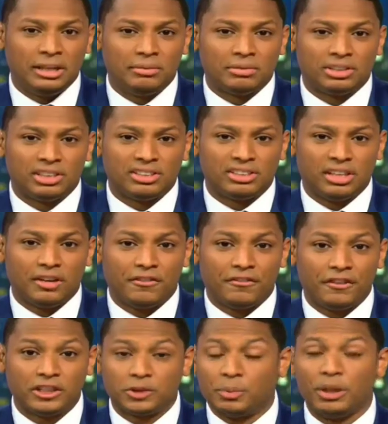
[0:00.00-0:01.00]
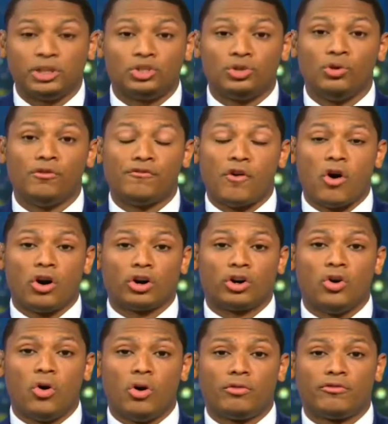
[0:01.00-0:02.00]
seems as if it's been too
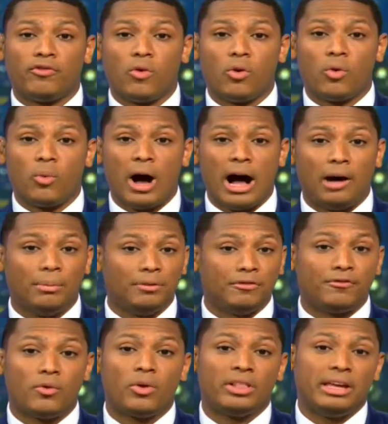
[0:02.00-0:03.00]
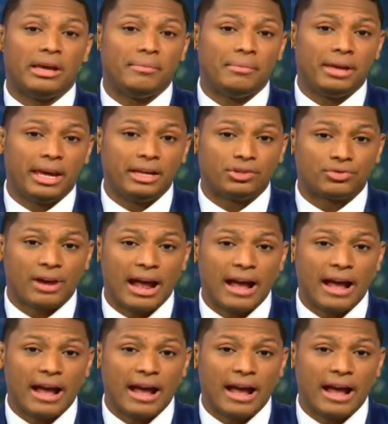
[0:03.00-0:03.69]
far gone for a while. Before the NBA